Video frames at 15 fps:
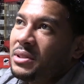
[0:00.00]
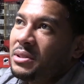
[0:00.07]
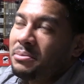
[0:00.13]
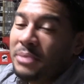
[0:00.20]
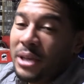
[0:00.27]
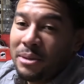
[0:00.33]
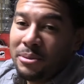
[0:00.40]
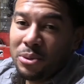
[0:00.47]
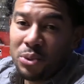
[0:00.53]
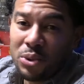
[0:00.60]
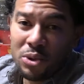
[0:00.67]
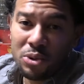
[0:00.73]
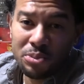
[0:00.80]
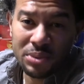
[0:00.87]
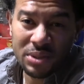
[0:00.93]
maybe
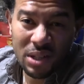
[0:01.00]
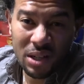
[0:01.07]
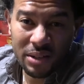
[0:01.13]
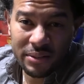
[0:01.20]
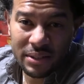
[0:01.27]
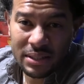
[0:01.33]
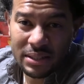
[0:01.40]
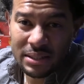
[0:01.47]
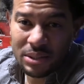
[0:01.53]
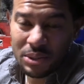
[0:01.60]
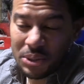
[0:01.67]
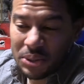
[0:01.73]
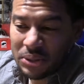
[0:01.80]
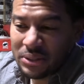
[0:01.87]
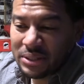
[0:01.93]
room service
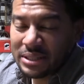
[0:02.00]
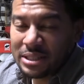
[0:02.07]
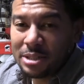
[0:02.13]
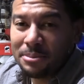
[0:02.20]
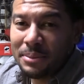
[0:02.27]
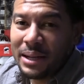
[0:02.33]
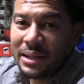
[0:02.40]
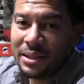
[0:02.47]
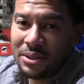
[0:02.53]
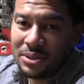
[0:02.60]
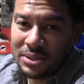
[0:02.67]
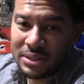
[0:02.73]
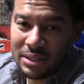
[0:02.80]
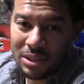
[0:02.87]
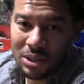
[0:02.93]
or somebody
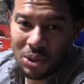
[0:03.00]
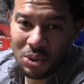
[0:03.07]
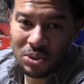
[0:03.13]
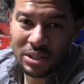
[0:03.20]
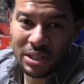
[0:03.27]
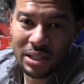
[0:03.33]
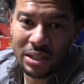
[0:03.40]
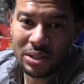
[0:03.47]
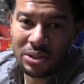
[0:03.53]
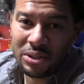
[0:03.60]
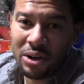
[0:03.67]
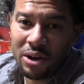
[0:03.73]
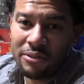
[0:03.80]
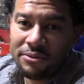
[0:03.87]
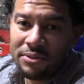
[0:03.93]
else in the hotel on
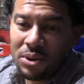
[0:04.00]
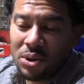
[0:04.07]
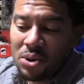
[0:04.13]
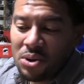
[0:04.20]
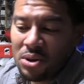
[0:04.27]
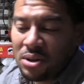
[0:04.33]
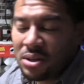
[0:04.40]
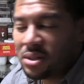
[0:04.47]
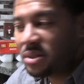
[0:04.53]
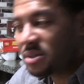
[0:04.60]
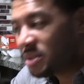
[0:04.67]
our floor